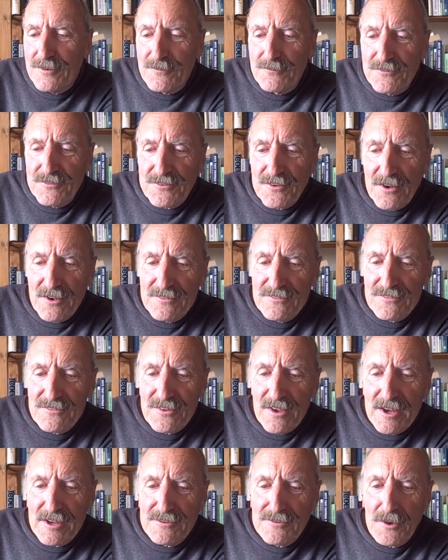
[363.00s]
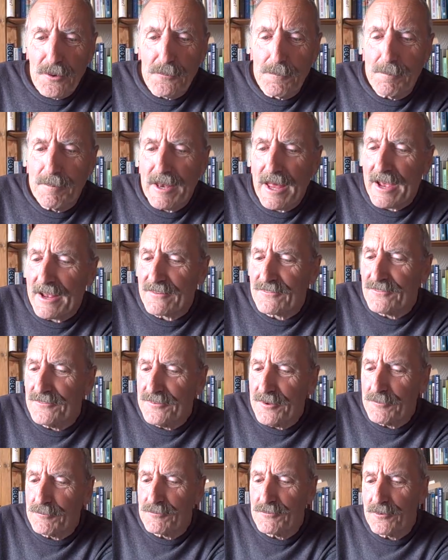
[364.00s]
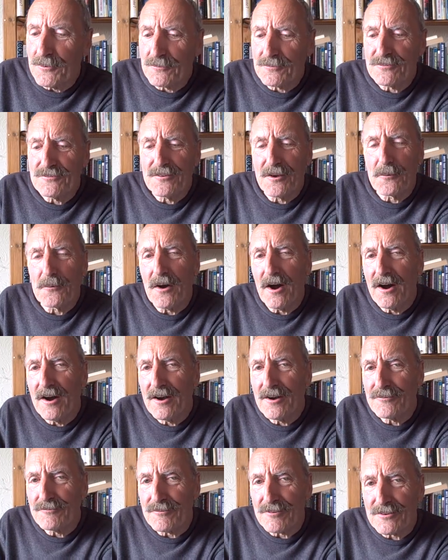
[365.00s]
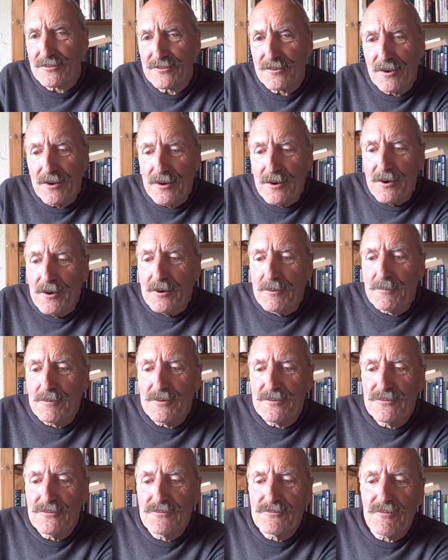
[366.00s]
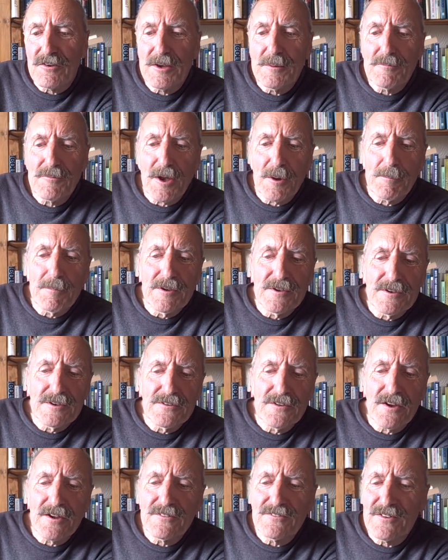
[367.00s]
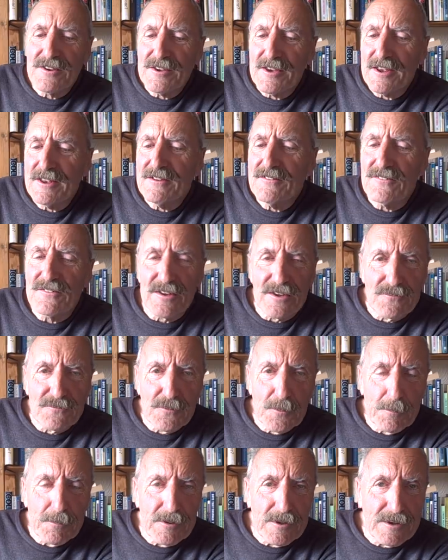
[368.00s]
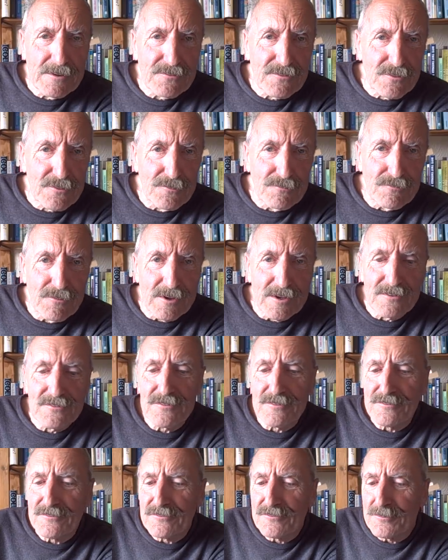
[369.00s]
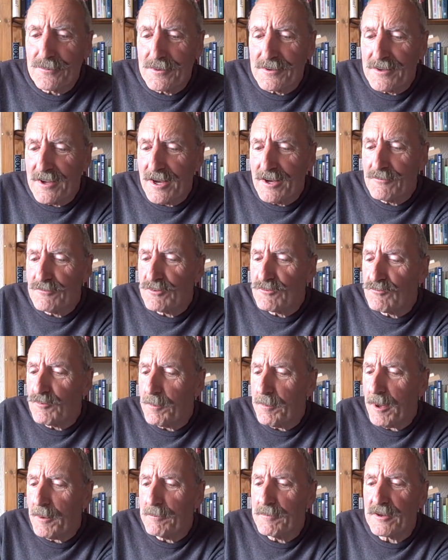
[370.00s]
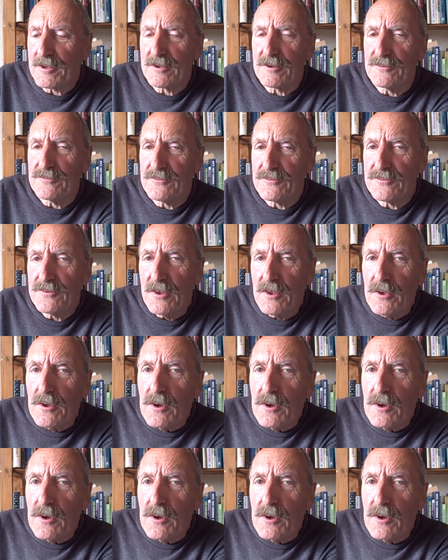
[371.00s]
of signs saying no blacks, no dogs, no Irish was dreamed up in the 1980s for political reasons when Irish Republicans